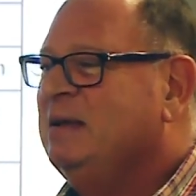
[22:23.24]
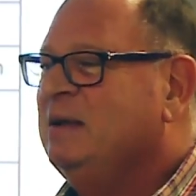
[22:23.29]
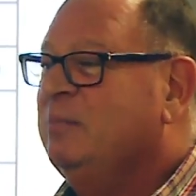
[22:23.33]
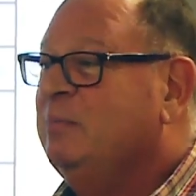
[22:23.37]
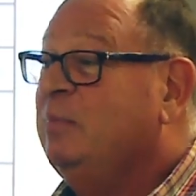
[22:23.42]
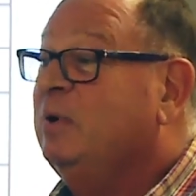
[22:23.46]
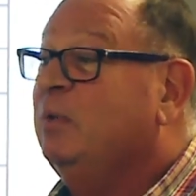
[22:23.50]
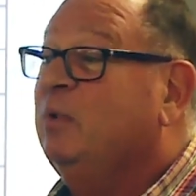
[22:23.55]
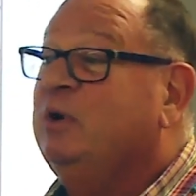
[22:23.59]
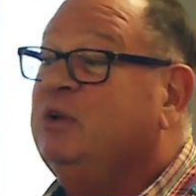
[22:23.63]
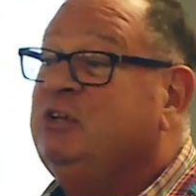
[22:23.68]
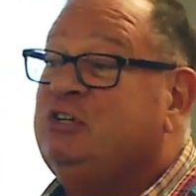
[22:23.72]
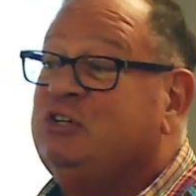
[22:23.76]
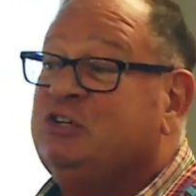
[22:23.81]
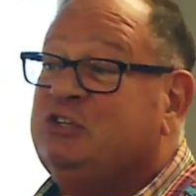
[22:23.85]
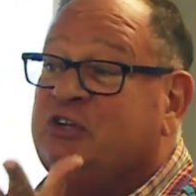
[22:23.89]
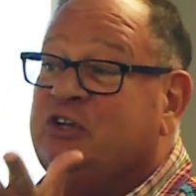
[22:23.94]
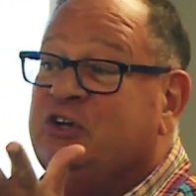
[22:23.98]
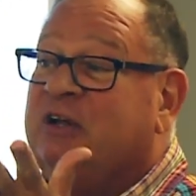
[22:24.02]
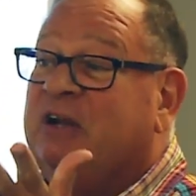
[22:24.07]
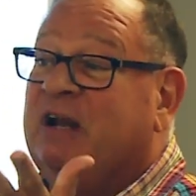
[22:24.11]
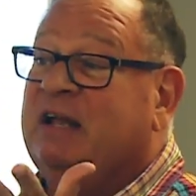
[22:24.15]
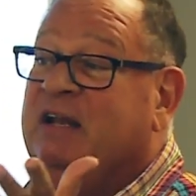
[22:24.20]
But which is
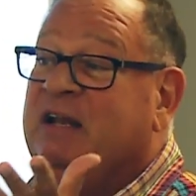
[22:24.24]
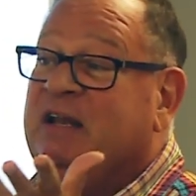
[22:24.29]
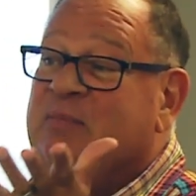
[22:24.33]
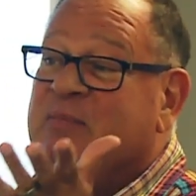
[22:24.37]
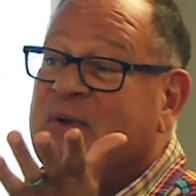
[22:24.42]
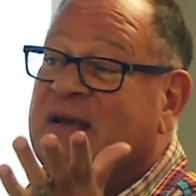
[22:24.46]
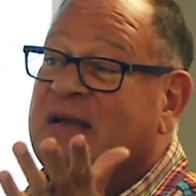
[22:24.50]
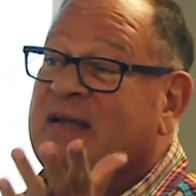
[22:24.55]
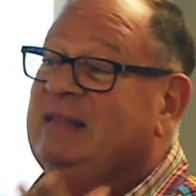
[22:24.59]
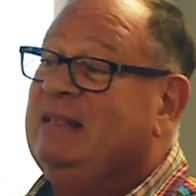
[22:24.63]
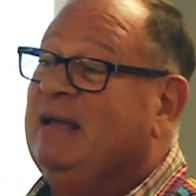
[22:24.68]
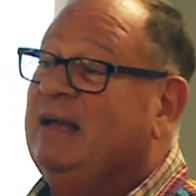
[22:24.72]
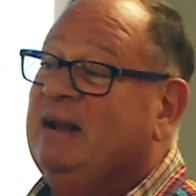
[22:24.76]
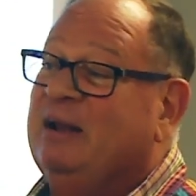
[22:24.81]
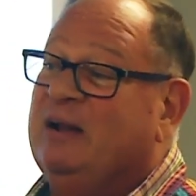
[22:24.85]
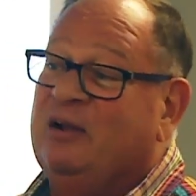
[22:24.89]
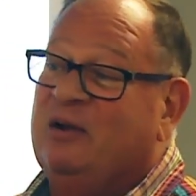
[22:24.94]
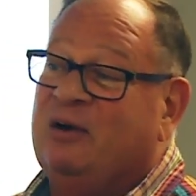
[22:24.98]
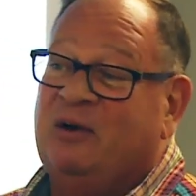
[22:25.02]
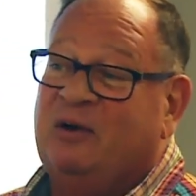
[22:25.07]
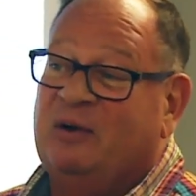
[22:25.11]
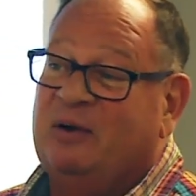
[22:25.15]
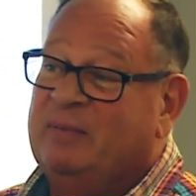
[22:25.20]
good. I didn't mind that at
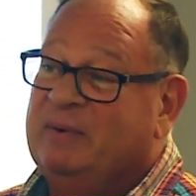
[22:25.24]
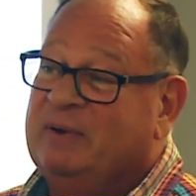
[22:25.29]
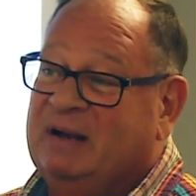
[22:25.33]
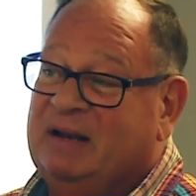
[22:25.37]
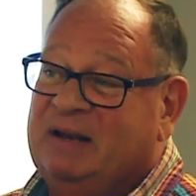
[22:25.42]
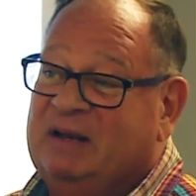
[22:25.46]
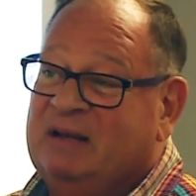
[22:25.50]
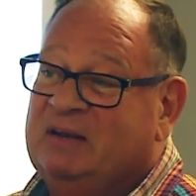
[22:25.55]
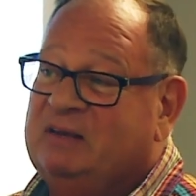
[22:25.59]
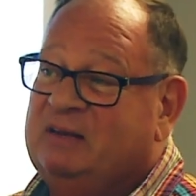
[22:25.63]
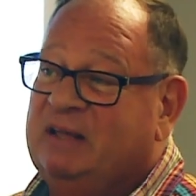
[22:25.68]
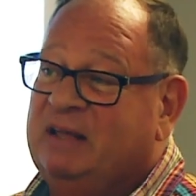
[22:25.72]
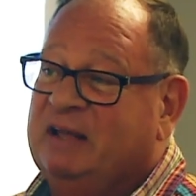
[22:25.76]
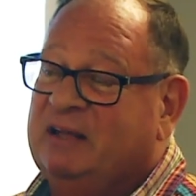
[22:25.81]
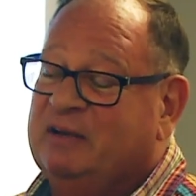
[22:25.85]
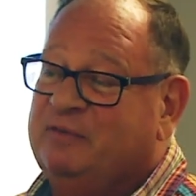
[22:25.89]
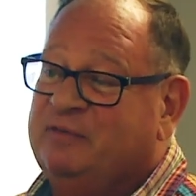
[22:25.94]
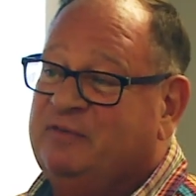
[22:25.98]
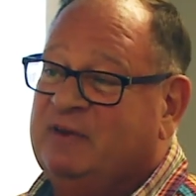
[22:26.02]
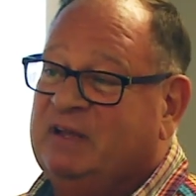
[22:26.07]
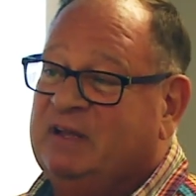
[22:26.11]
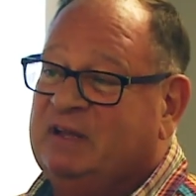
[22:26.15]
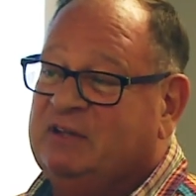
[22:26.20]
all. I mean, I didn't take
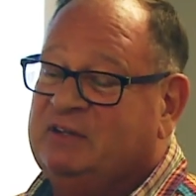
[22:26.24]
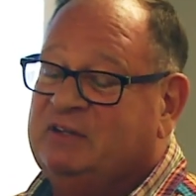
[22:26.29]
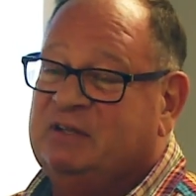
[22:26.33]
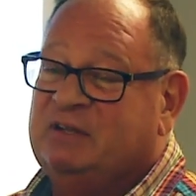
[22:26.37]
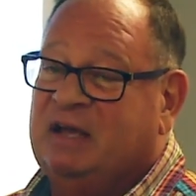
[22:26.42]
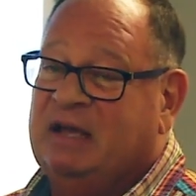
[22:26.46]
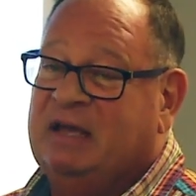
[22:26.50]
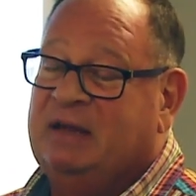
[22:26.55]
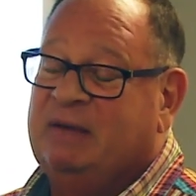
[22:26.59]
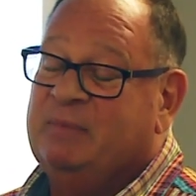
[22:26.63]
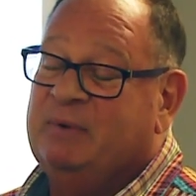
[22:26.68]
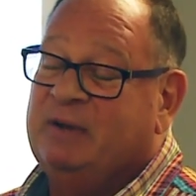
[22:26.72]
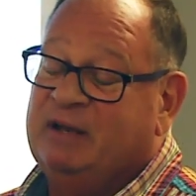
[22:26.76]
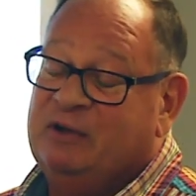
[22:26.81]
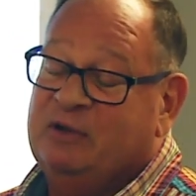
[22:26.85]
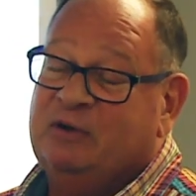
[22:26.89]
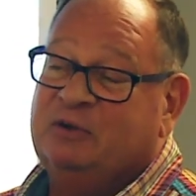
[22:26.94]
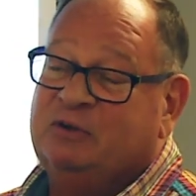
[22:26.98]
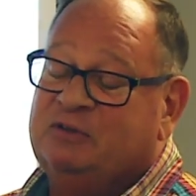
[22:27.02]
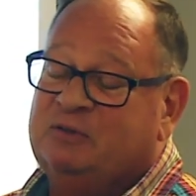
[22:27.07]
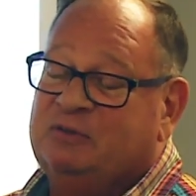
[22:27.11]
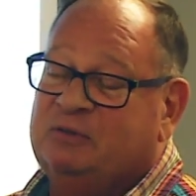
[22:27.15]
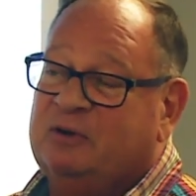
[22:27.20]
offense. I had my
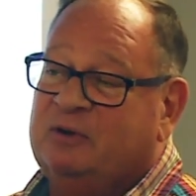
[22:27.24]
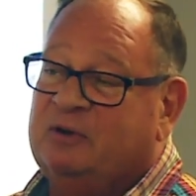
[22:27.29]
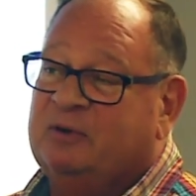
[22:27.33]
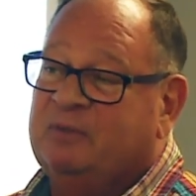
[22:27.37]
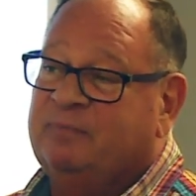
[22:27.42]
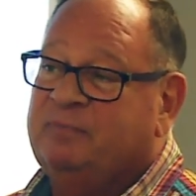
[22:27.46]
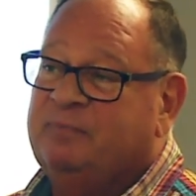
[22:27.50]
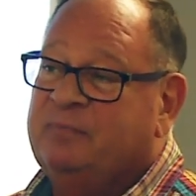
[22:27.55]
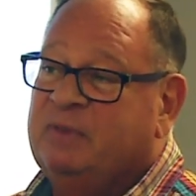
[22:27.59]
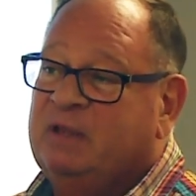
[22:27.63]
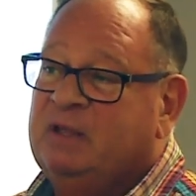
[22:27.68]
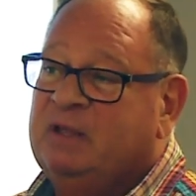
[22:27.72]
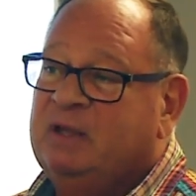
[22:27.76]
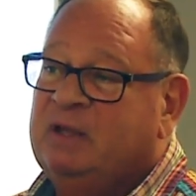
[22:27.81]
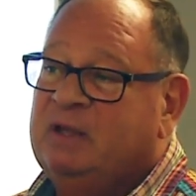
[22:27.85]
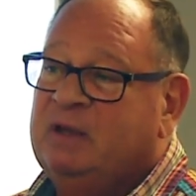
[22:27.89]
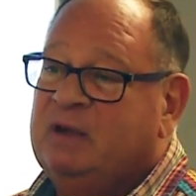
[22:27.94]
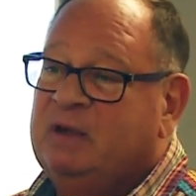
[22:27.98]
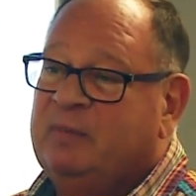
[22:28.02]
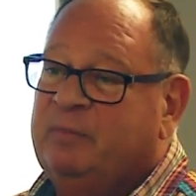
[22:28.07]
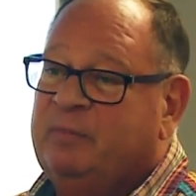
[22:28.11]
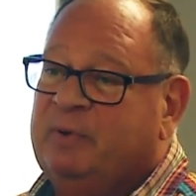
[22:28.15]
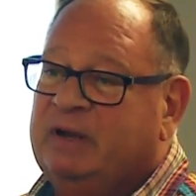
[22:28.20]
notes wrong.
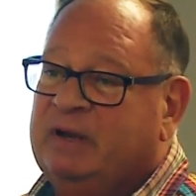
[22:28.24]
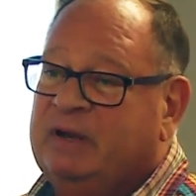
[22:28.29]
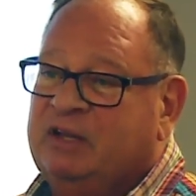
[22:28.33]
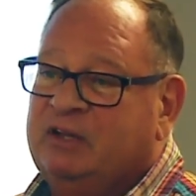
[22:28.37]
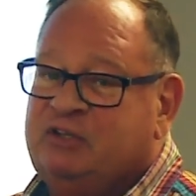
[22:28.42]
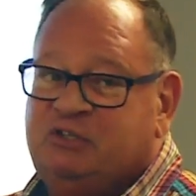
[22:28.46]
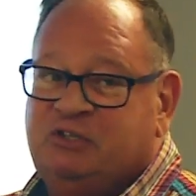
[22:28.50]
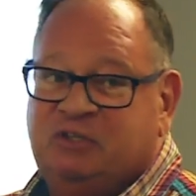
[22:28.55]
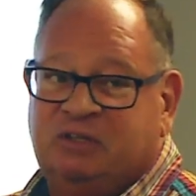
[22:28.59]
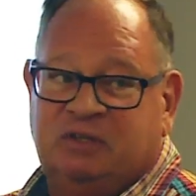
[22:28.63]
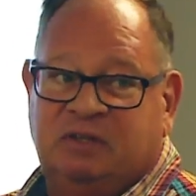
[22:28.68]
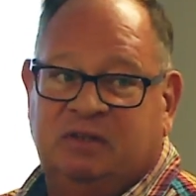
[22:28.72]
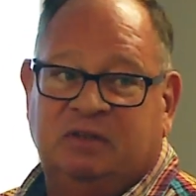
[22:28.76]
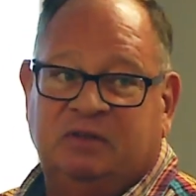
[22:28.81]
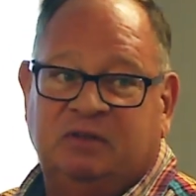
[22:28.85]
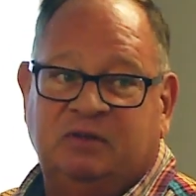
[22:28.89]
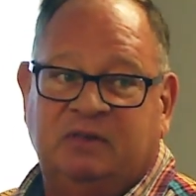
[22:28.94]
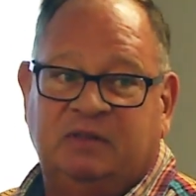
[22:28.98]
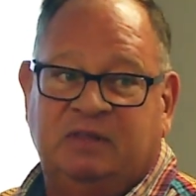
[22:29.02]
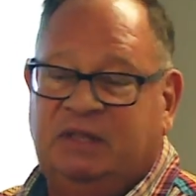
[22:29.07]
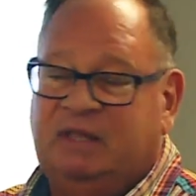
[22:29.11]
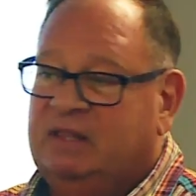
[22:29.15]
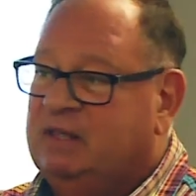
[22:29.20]
But
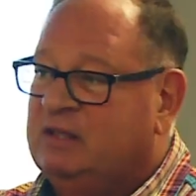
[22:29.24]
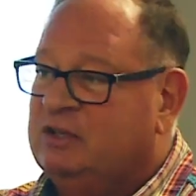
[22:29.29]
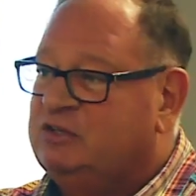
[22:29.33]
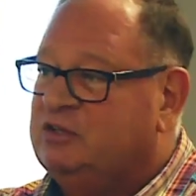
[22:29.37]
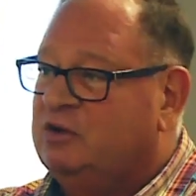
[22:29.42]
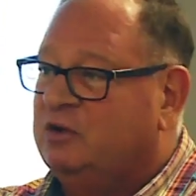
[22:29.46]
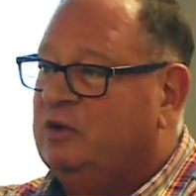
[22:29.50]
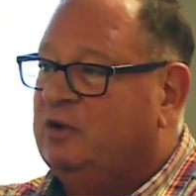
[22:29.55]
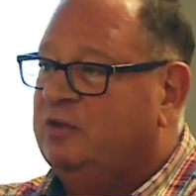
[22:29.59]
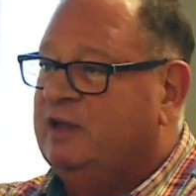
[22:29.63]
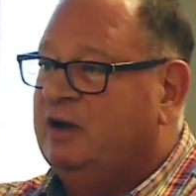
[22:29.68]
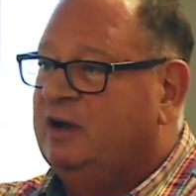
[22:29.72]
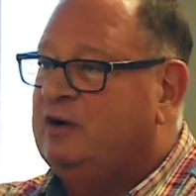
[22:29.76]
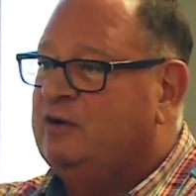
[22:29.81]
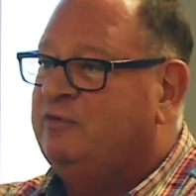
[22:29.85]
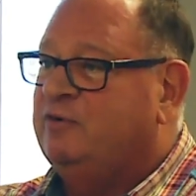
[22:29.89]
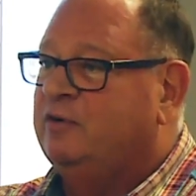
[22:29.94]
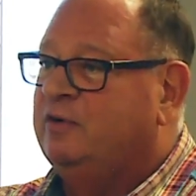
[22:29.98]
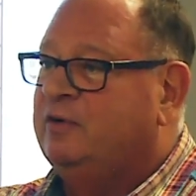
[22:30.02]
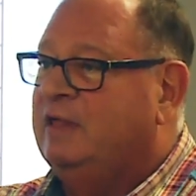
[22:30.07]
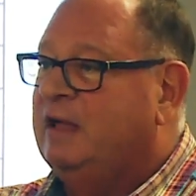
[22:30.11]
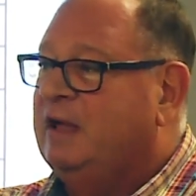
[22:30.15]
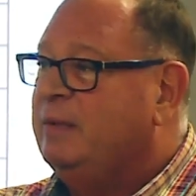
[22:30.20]
it's all there
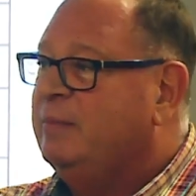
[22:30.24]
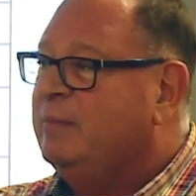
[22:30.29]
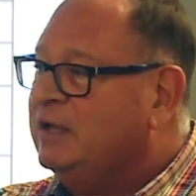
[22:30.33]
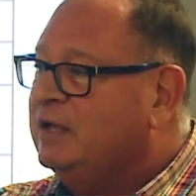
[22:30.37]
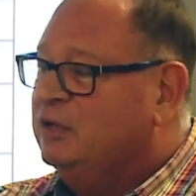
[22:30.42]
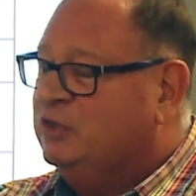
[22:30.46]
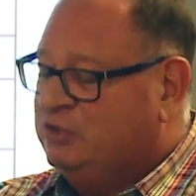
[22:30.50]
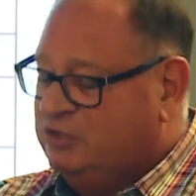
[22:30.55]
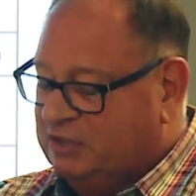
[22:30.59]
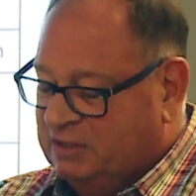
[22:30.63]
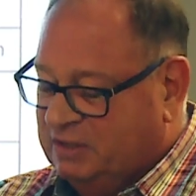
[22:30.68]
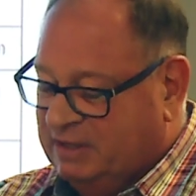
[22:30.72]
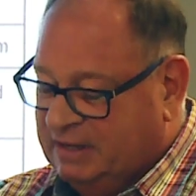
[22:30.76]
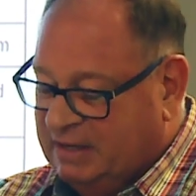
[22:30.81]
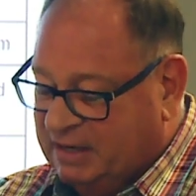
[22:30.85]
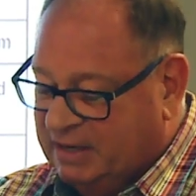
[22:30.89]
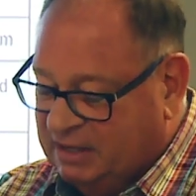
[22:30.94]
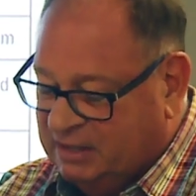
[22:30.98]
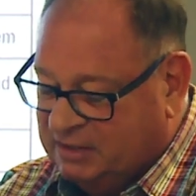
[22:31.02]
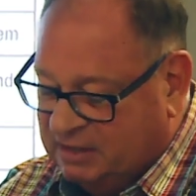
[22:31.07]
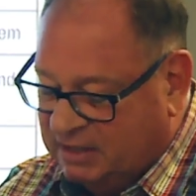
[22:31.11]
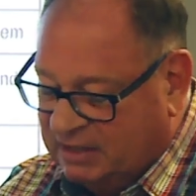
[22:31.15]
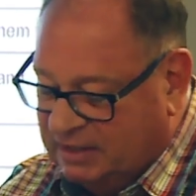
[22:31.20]
for them instantly,
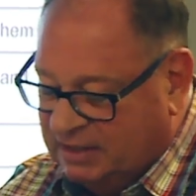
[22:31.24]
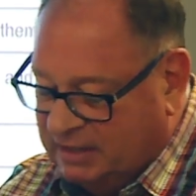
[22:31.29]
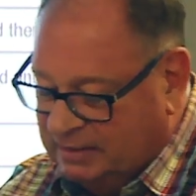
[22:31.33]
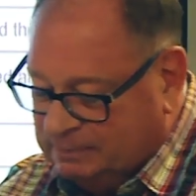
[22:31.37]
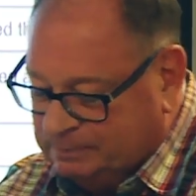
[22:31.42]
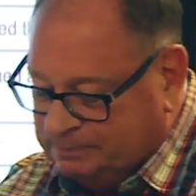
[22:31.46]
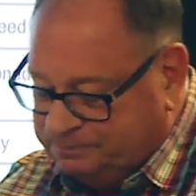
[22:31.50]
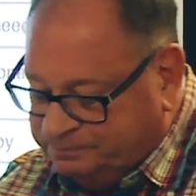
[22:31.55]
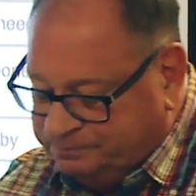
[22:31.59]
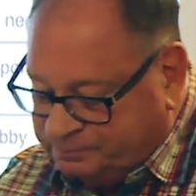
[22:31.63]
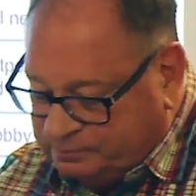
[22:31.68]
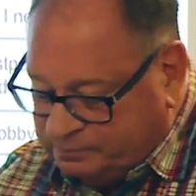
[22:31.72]
anytime.